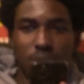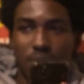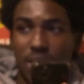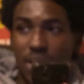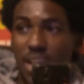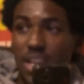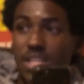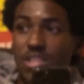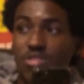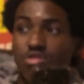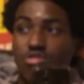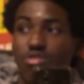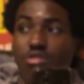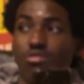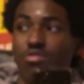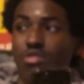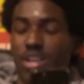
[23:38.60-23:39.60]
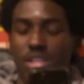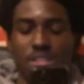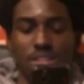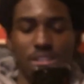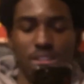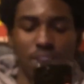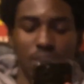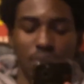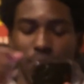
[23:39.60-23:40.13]
That is so crazy.
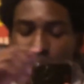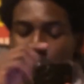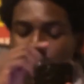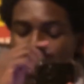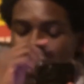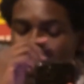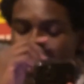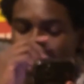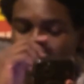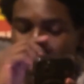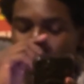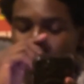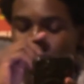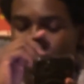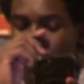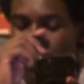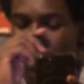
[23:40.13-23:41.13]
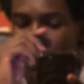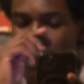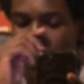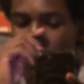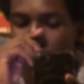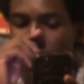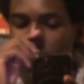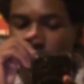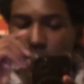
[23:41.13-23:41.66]
Like,
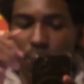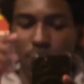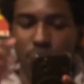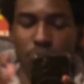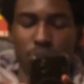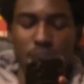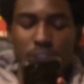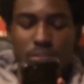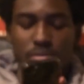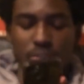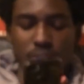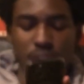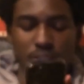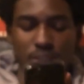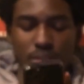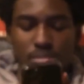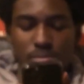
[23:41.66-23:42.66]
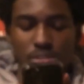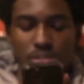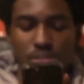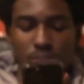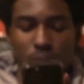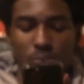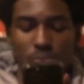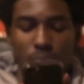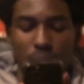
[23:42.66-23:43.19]
my documentary is gonna be
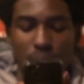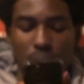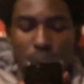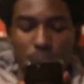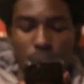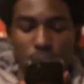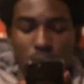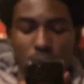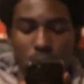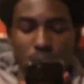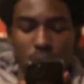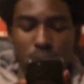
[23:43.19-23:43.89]
so wild, bruh.